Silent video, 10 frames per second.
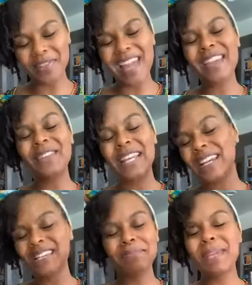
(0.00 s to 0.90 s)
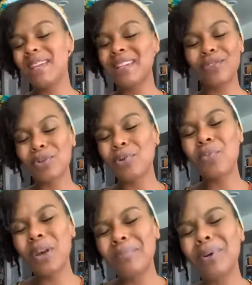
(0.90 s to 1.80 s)
Thank you for letting us be in the room
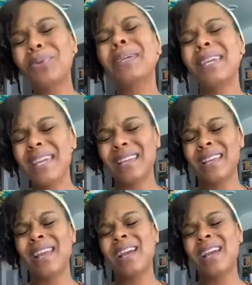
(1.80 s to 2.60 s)
one more again.